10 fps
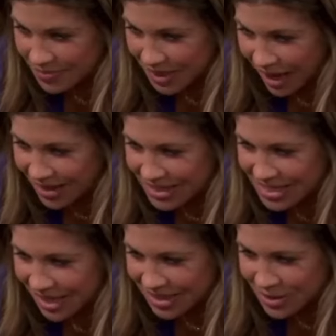I'll
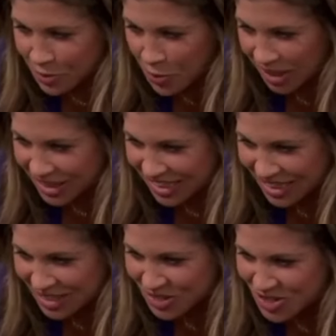tell you what, you
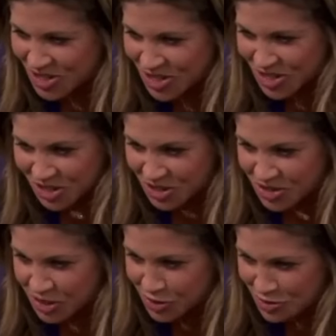little sugar
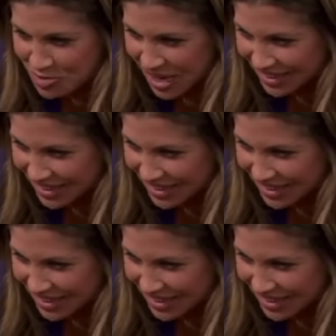cube.